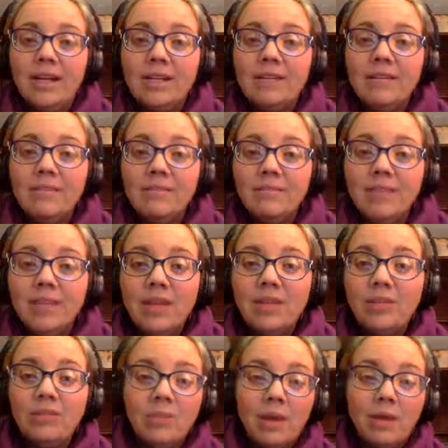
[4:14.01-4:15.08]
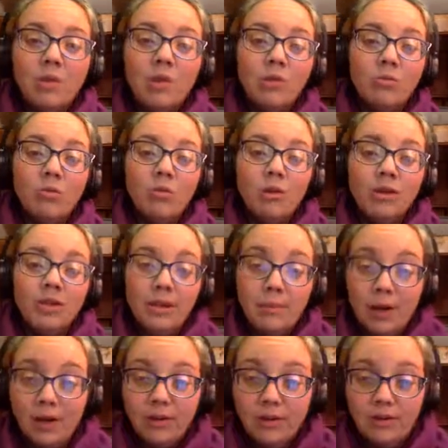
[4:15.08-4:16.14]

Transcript: something, maybe you're worried about